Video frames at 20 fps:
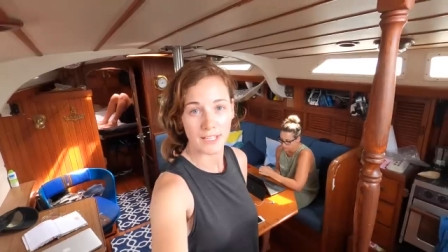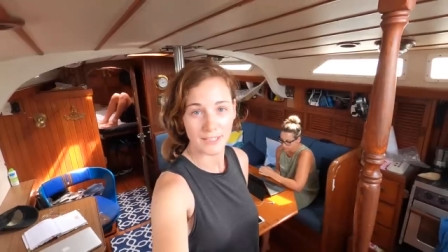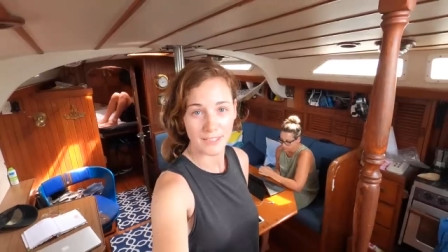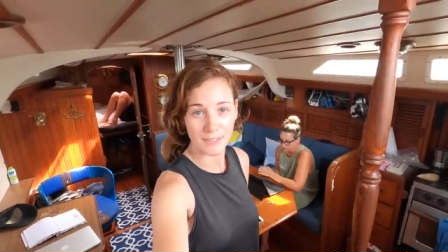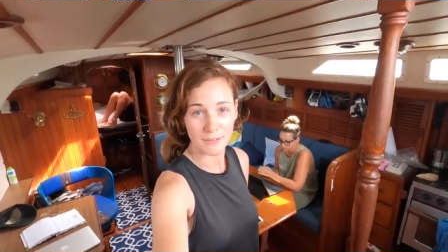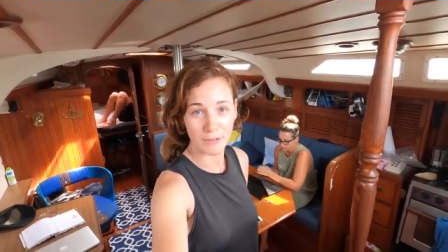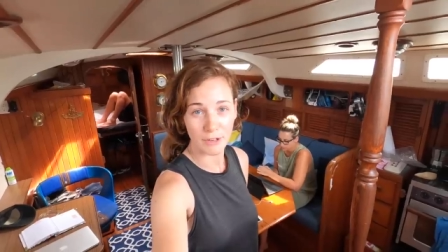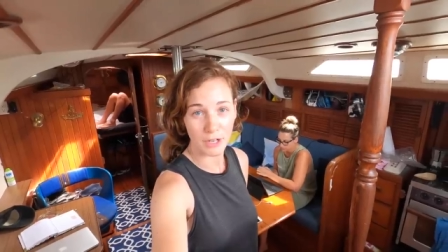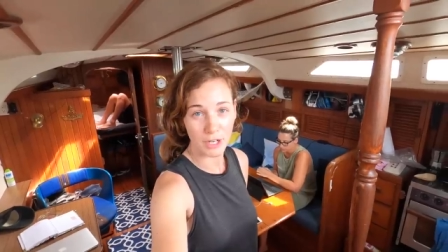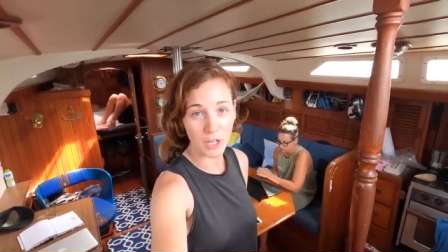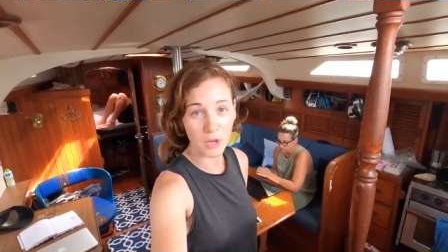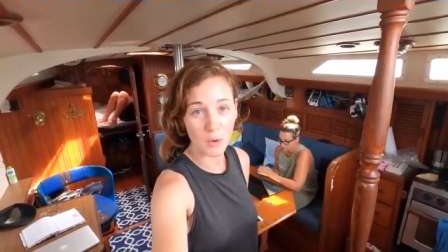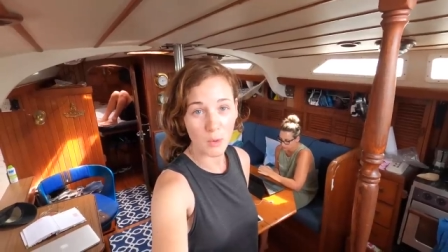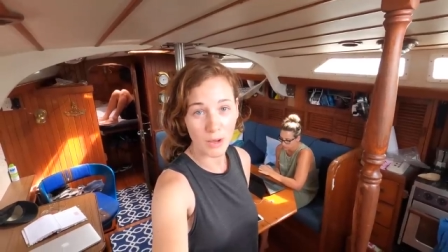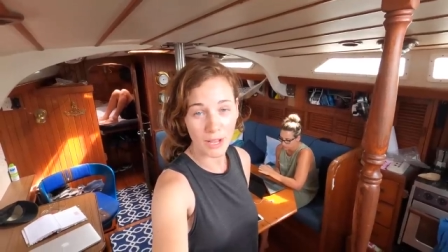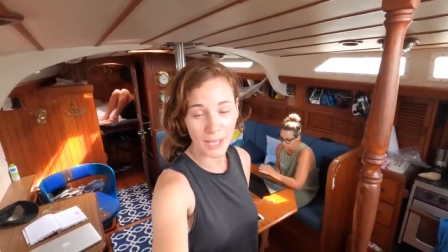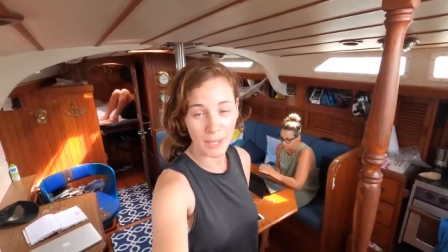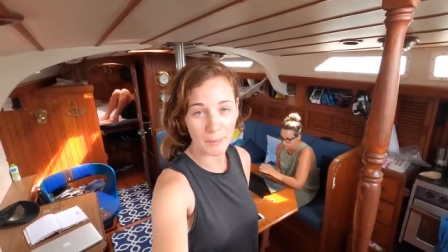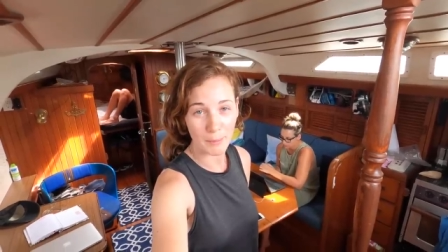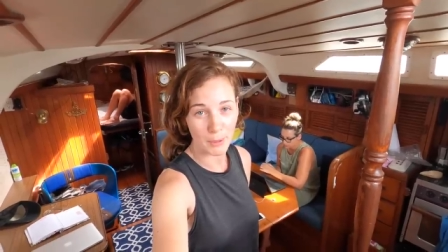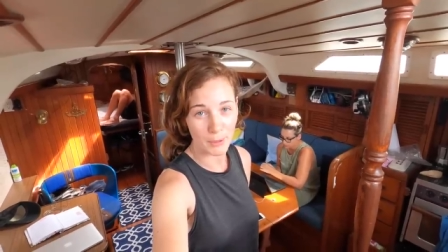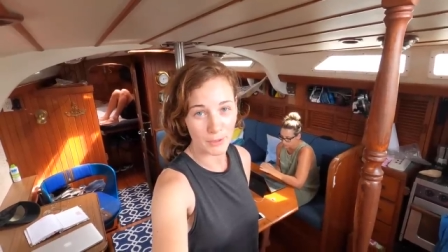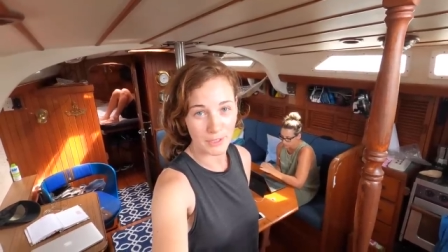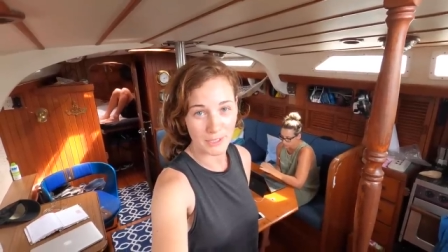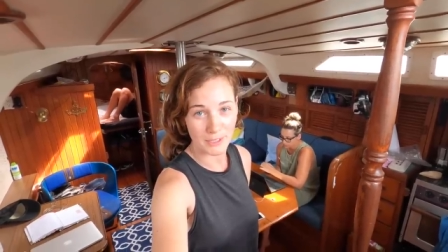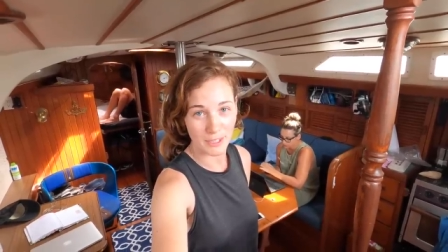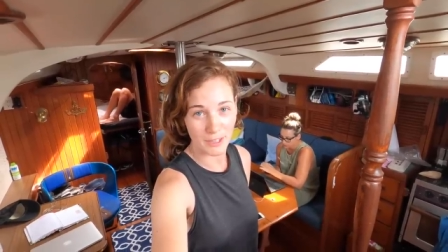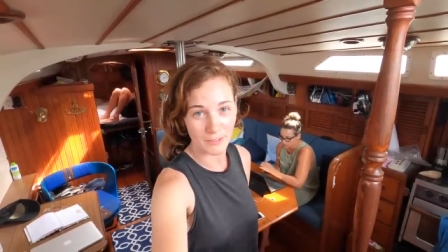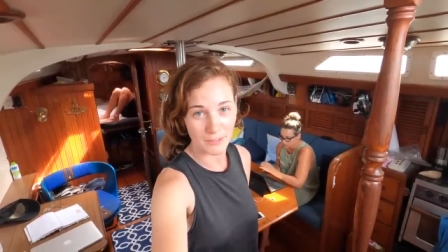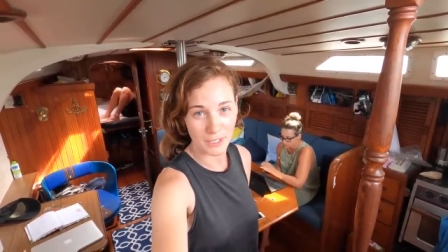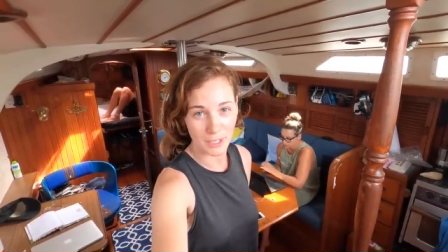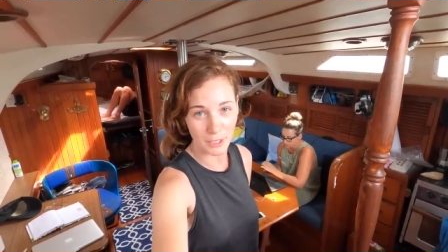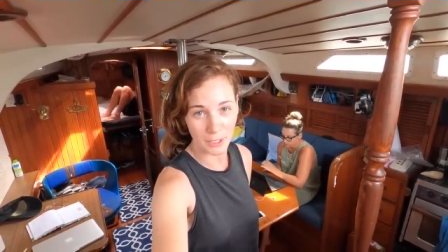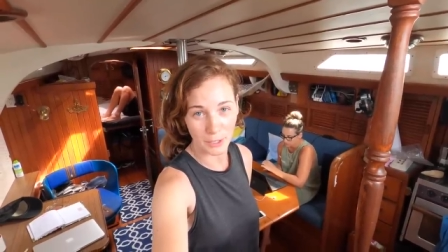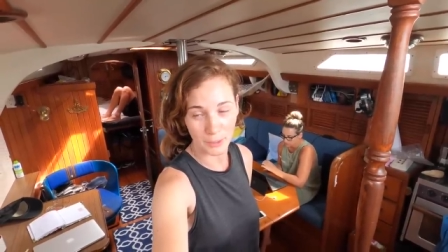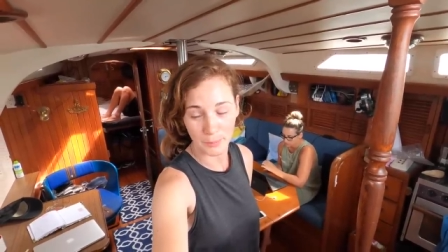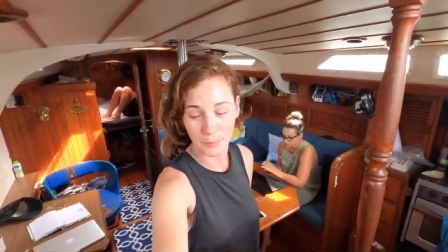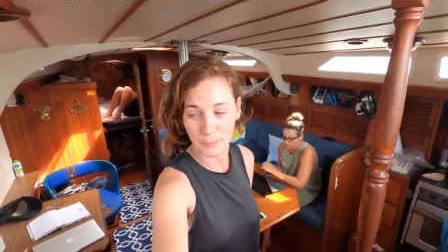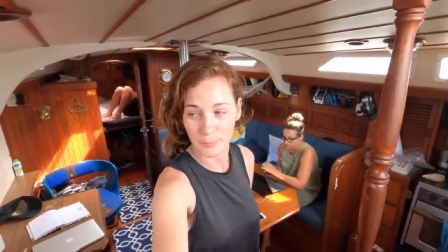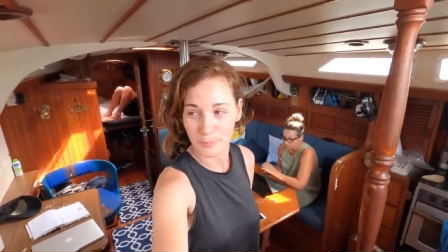It's a very quiet boat this
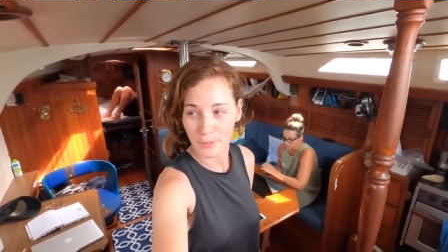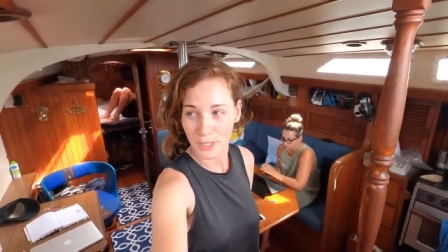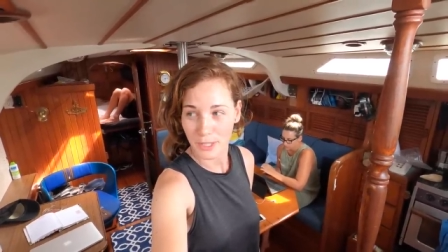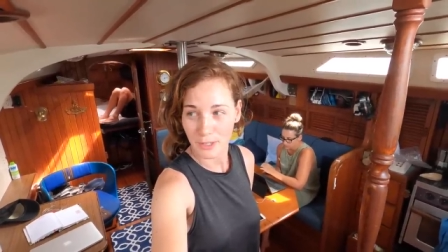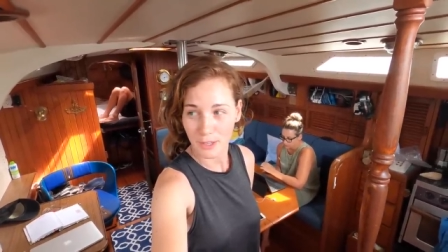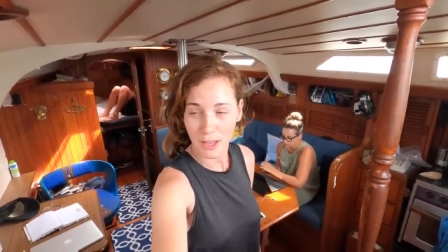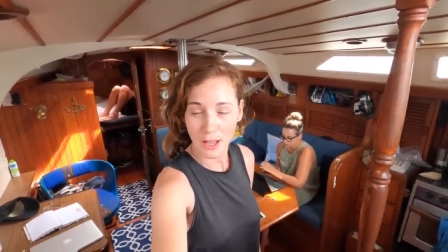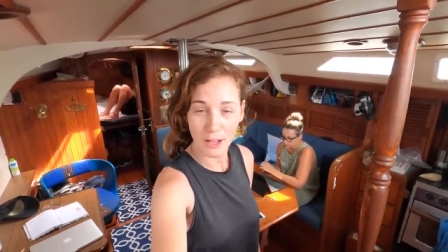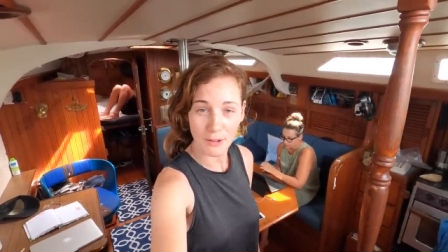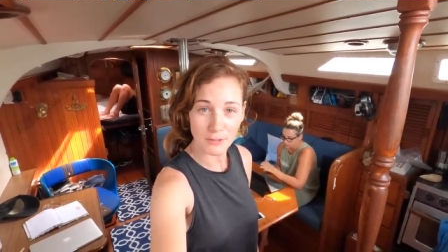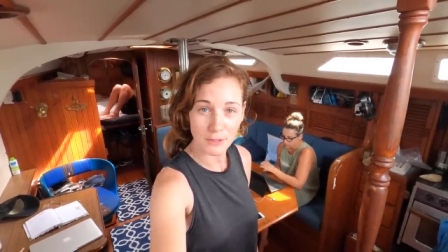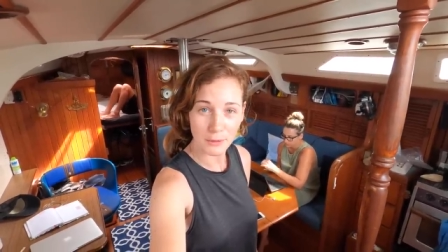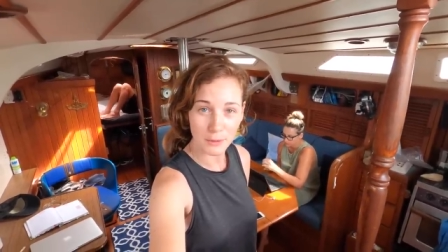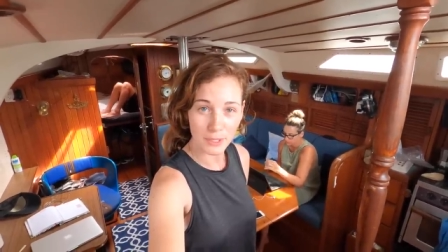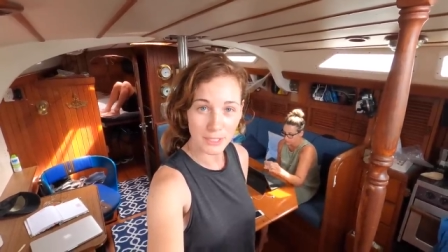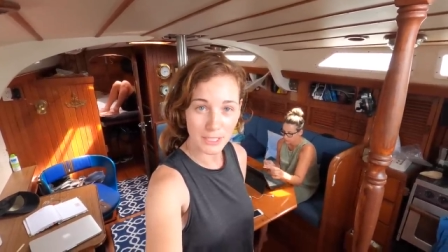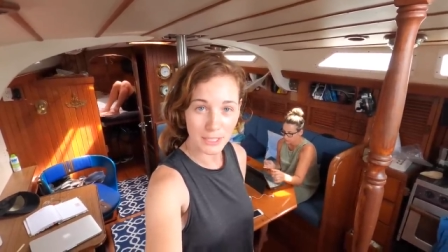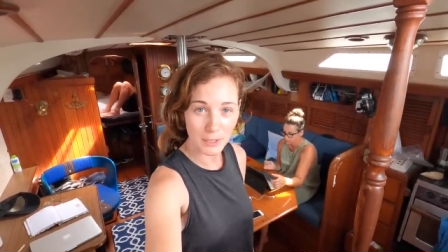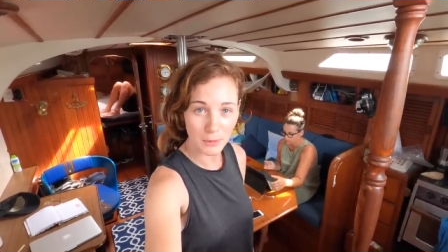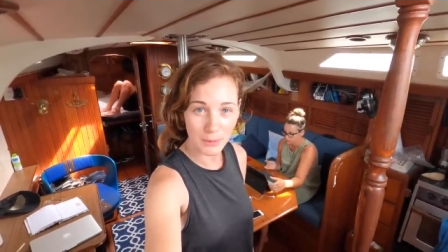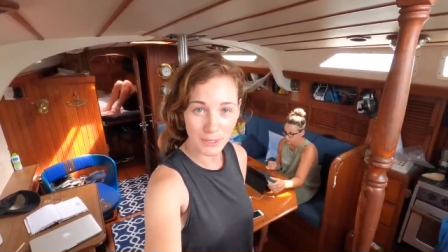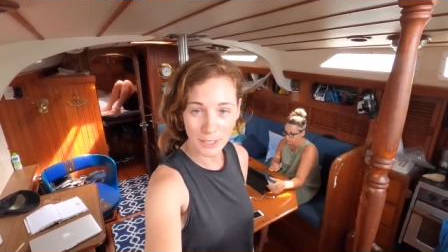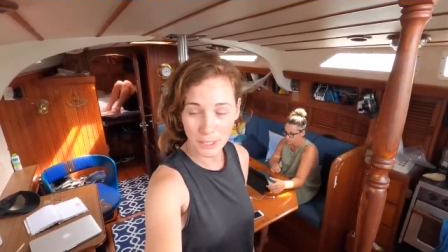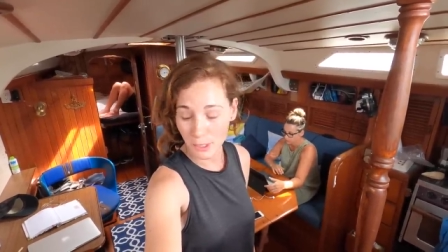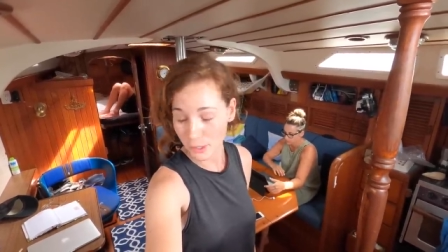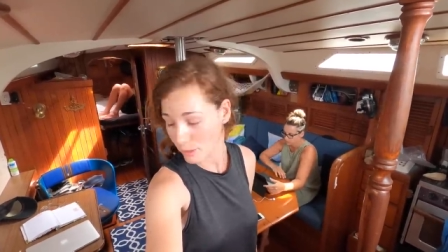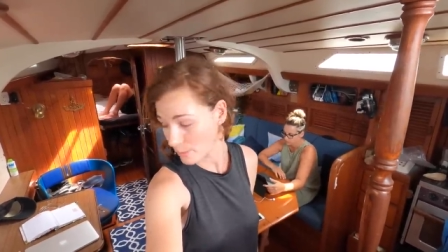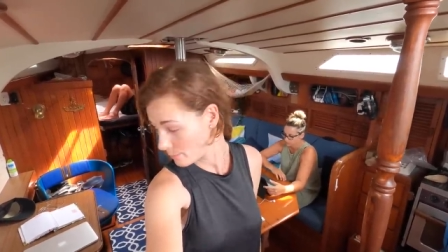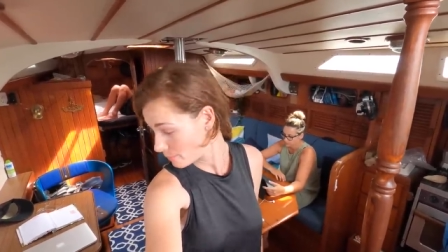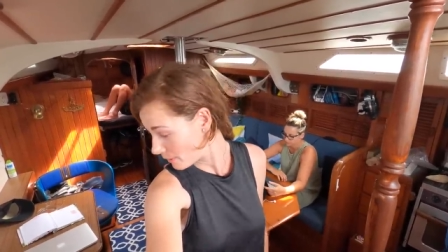afternoon after we did the window.